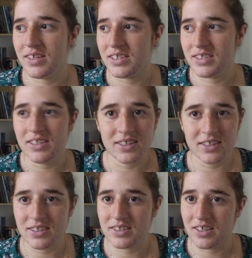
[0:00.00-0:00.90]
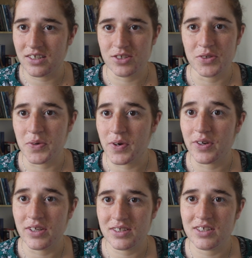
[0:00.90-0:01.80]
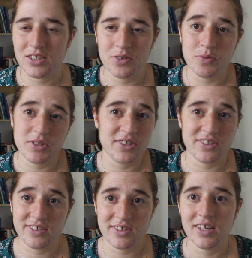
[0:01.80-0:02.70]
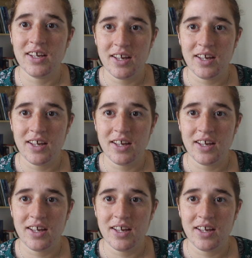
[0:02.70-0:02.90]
cities and so on. It was just